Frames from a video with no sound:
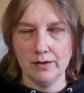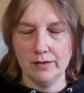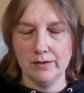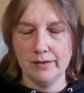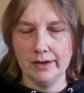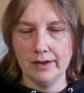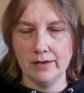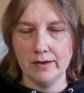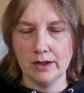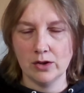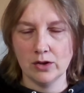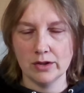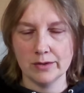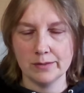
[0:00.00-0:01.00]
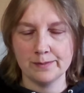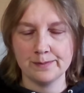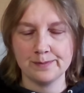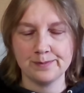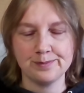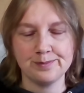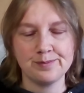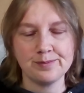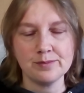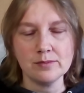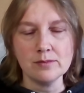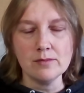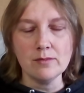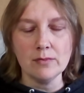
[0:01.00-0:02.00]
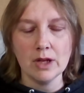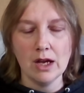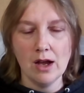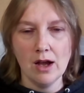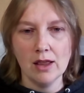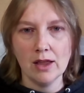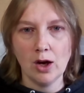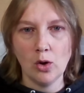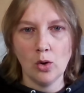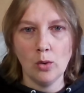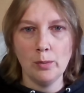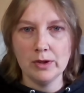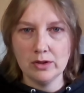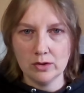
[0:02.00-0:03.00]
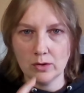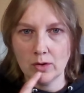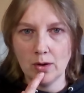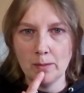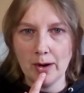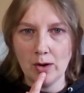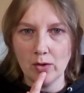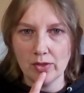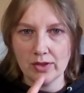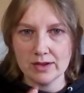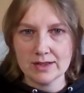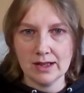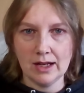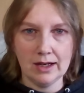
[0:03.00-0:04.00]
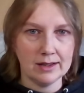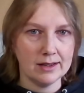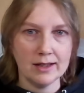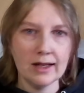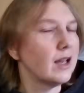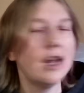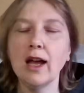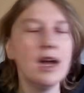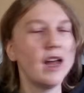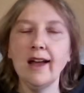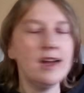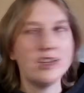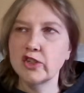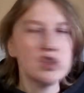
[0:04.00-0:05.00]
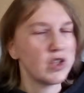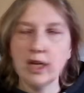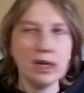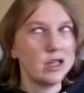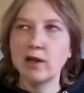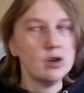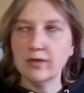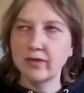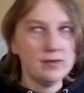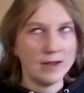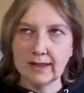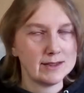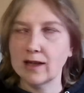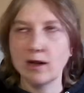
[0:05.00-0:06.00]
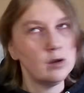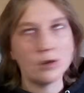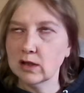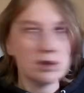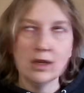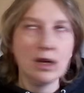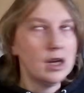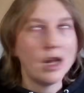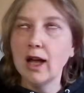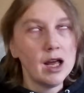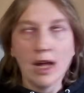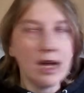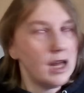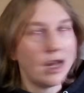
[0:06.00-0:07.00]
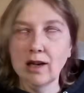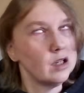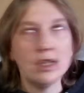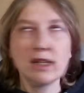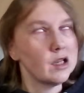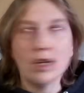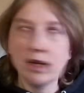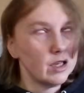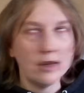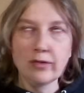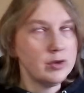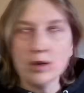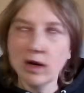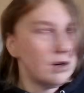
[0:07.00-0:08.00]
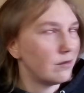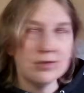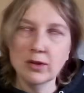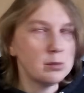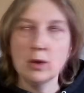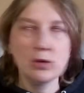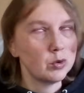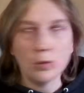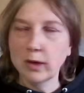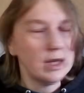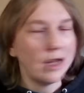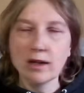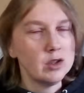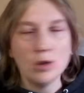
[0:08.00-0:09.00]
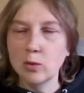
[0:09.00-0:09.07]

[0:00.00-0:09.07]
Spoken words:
Very good. Now open your mouth slightly and shake your face out. And if you're comfortable doing it, you